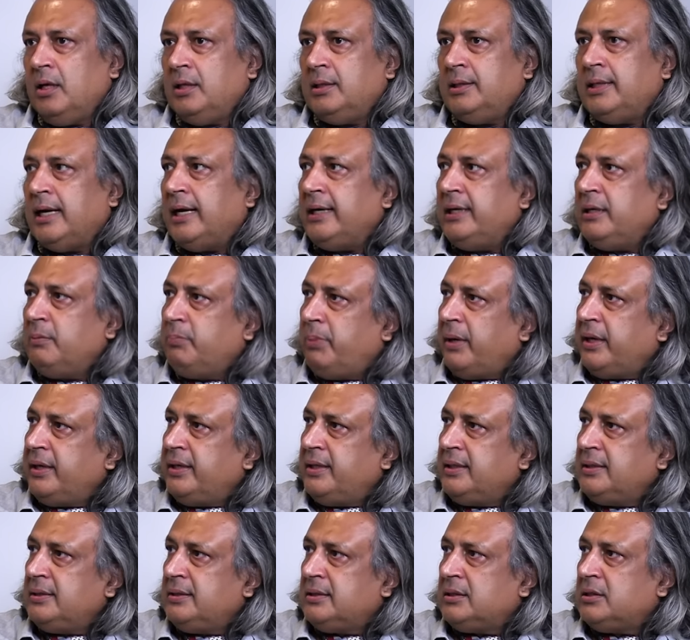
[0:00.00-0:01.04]
That
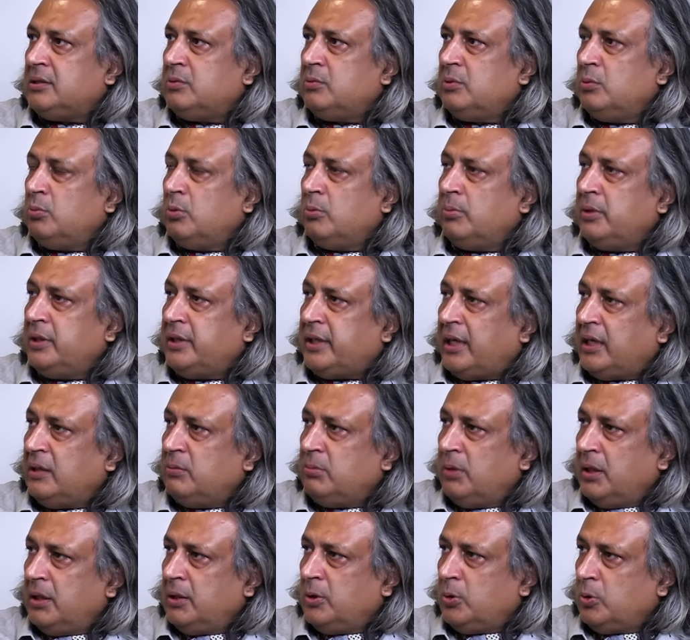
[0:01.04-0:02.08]
dependence, the moment
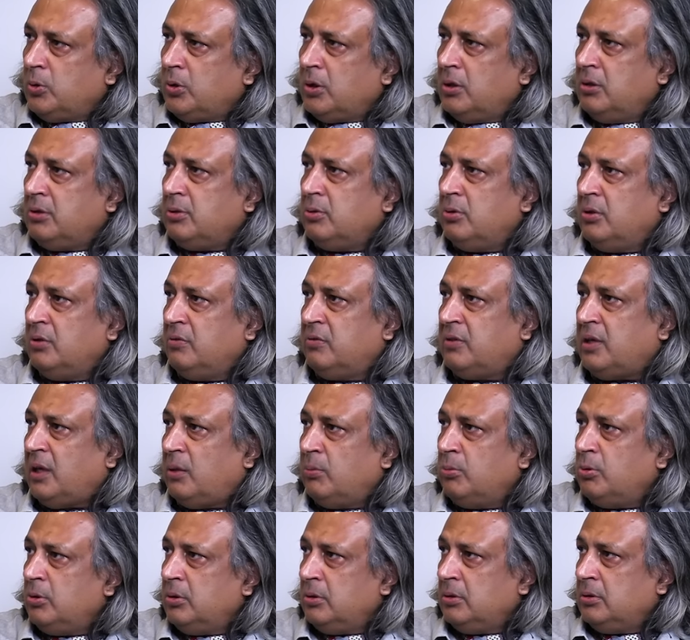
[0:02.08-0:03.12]
Taliban took control of
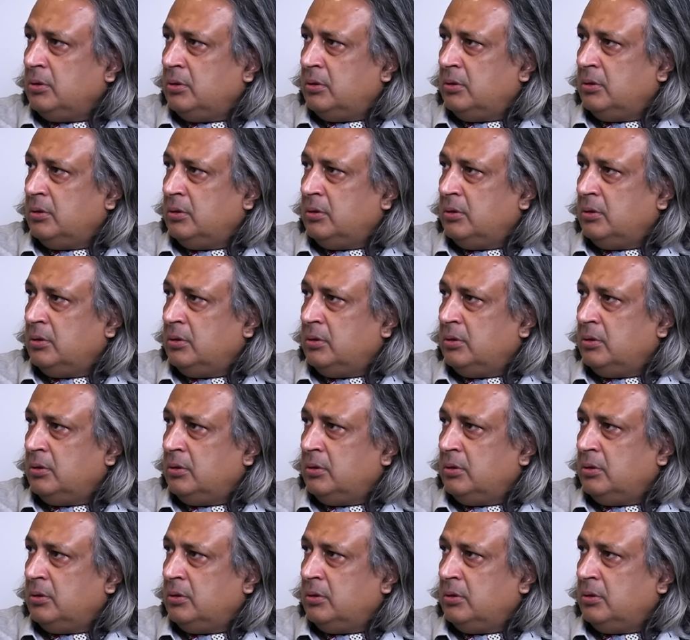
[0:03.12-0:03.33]
Kabul,